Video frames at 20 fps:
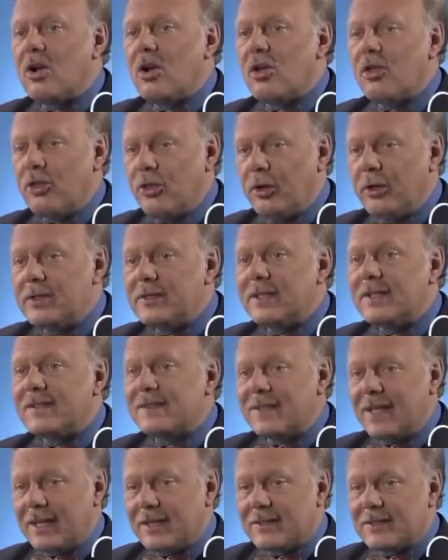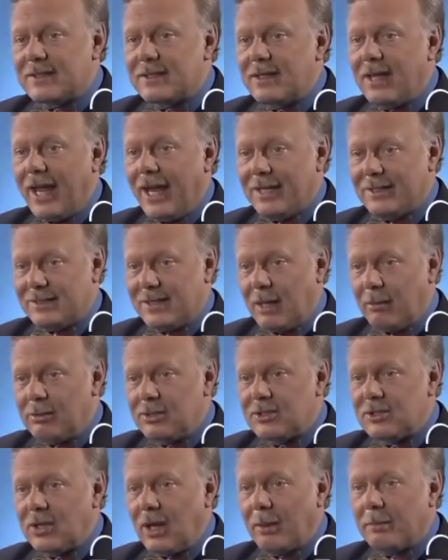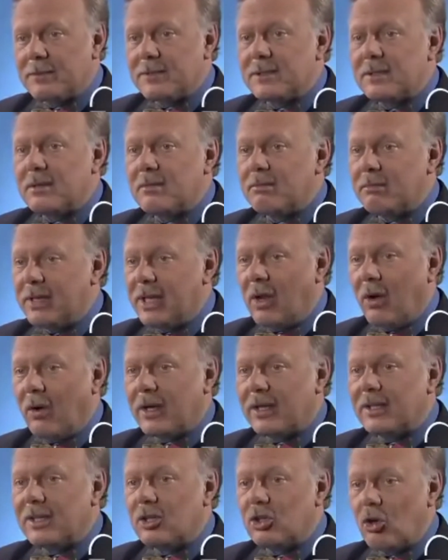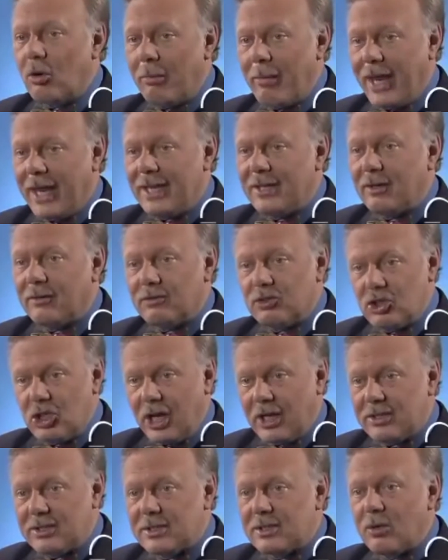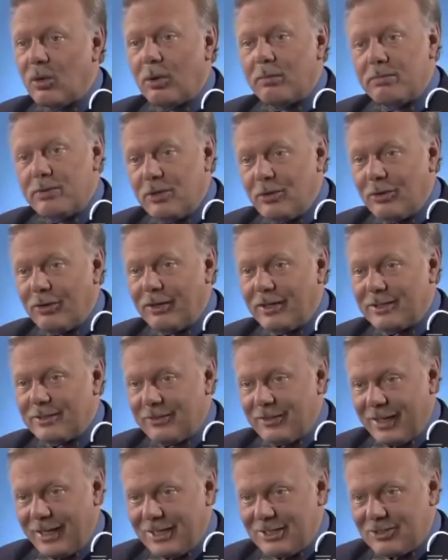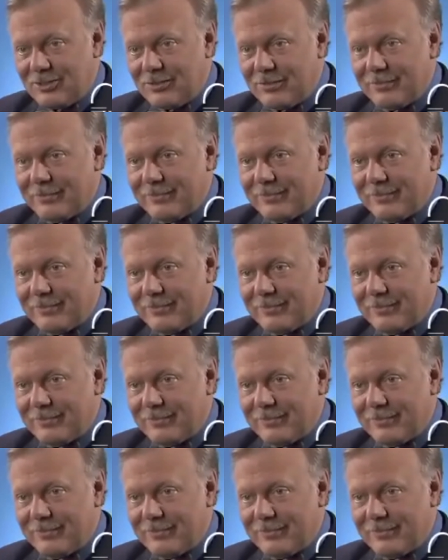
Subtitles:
Thirds and sixths as double stops belong in the domain of just or pure intonation.